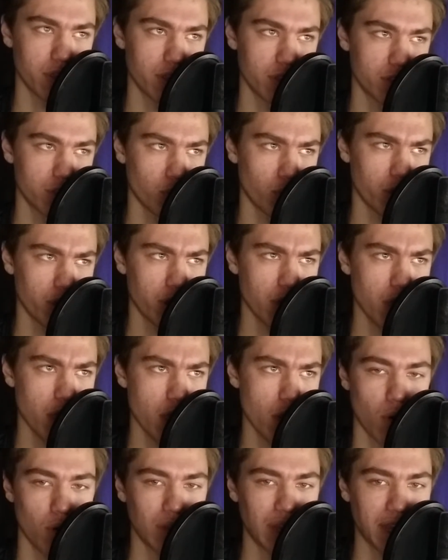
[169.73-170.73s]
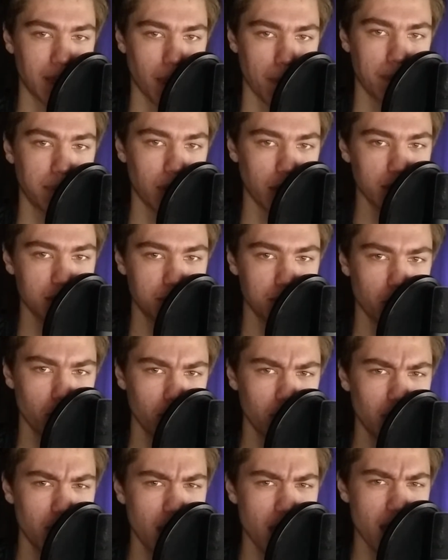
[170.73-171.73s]
the story, or like a plus
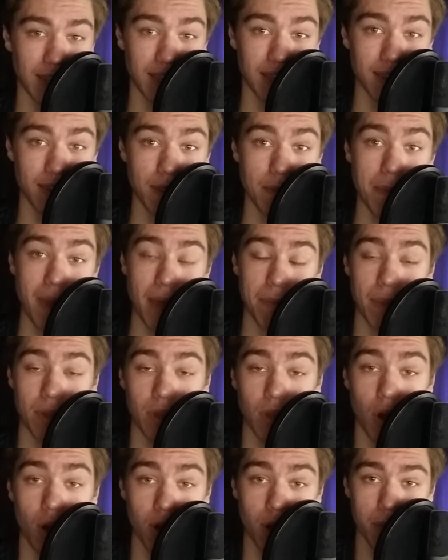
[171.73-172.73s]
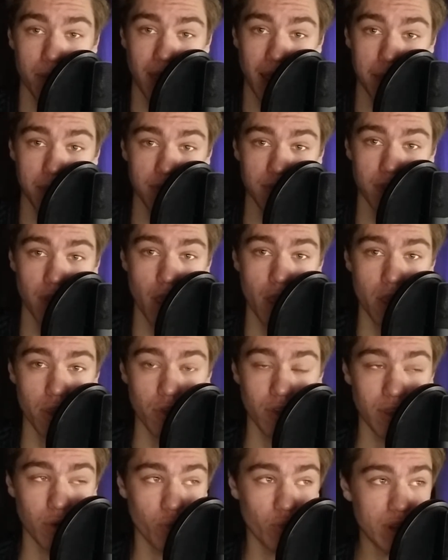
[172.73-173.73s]
mode, like in the Batman Arkham games.
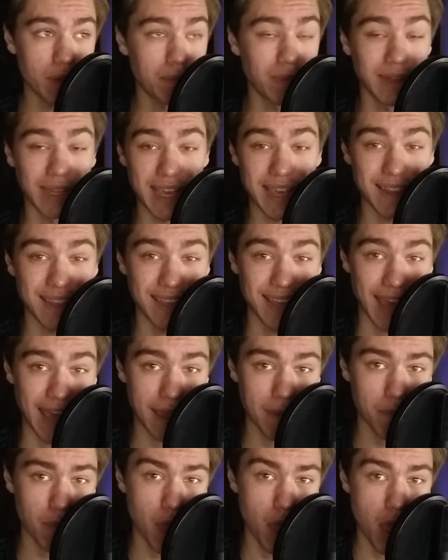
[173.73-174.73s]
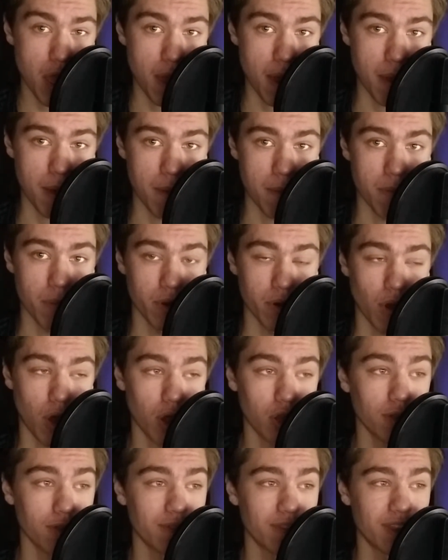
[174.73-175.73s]
You can replay the game, but
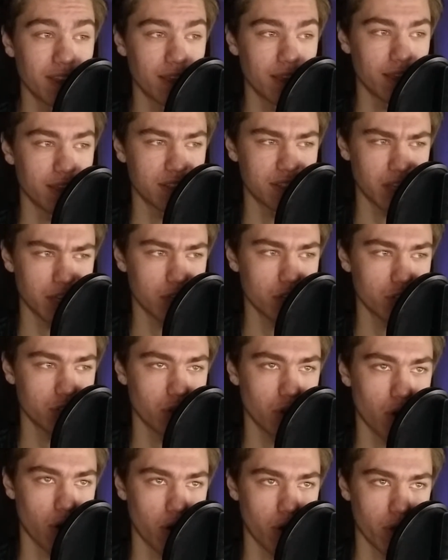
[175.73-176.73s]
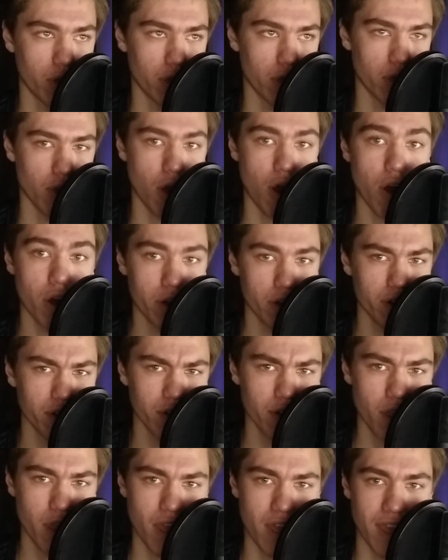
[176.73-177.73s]
all of the stages are
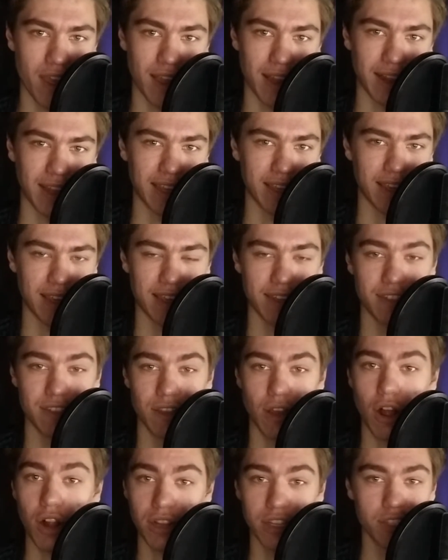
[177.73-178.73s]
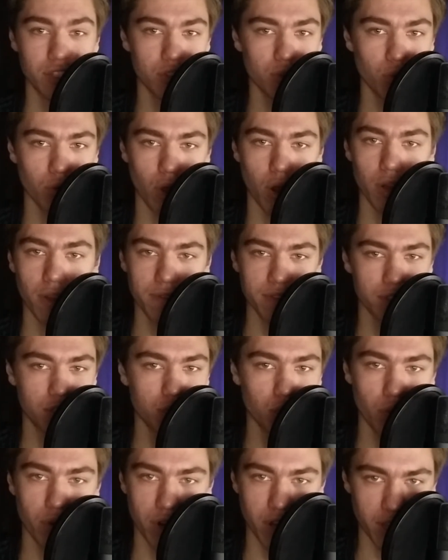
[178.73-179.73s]
harder. Like, it's all of the
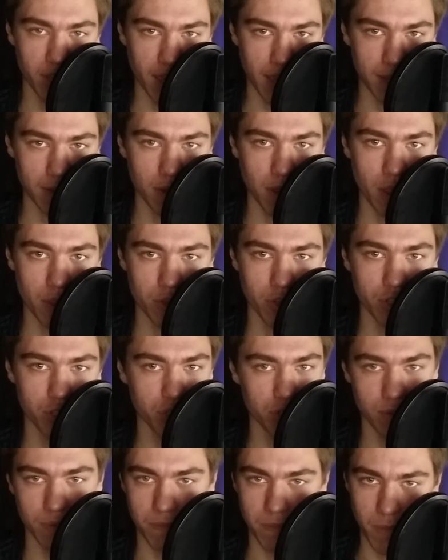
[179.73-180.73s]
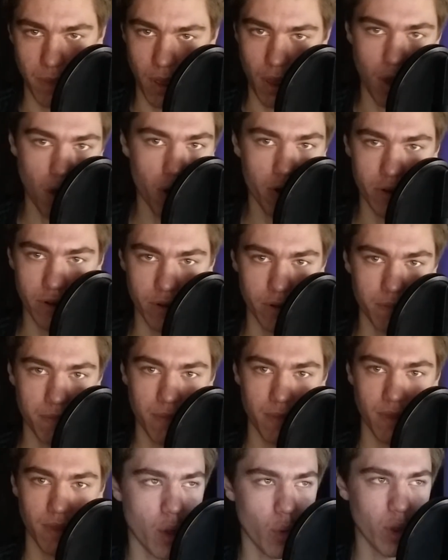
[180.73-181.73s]
story again, just harder.
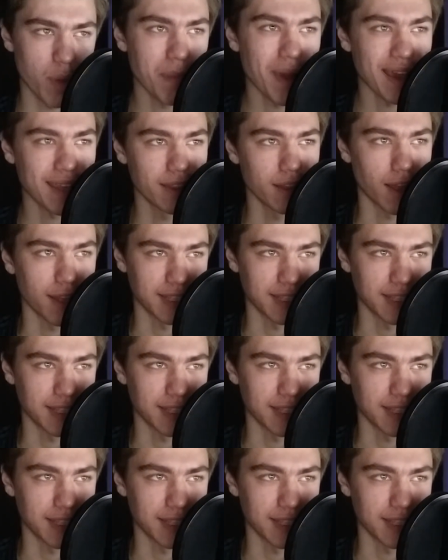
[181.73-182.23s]
We might